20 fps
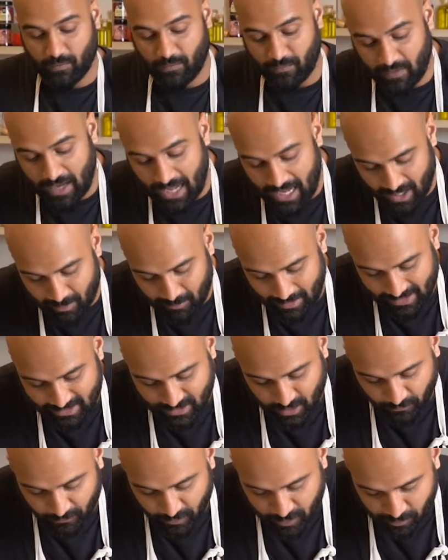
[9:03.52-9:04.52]
flour my
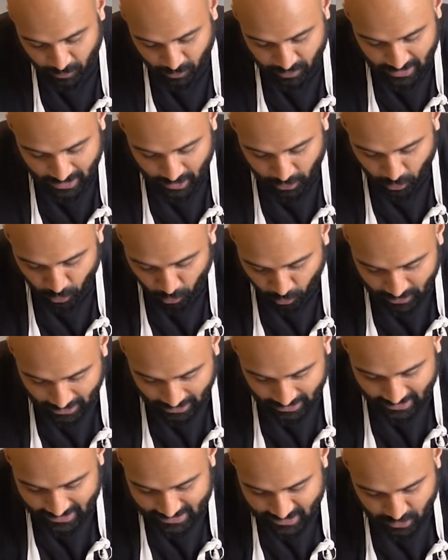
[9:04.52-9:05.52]
surface because I know
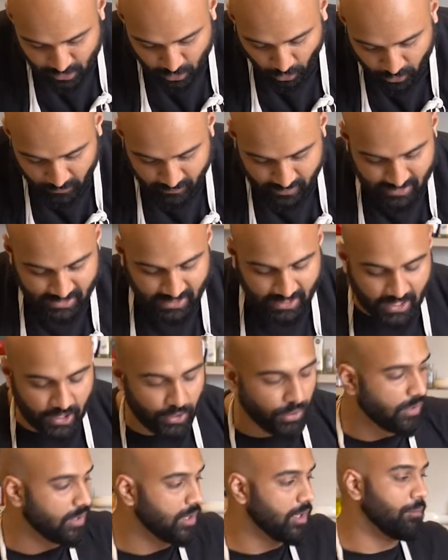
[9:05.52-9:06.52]
that it's sort of sticky
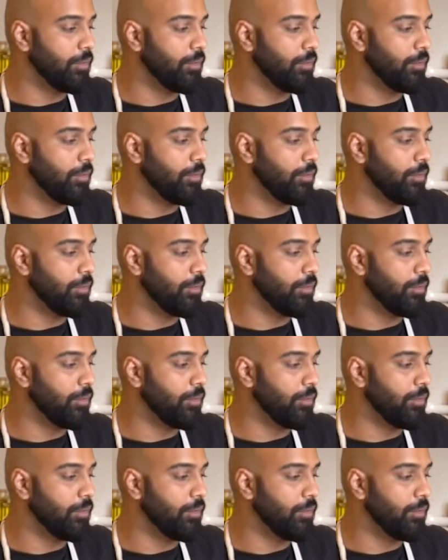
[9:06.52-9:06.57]
on the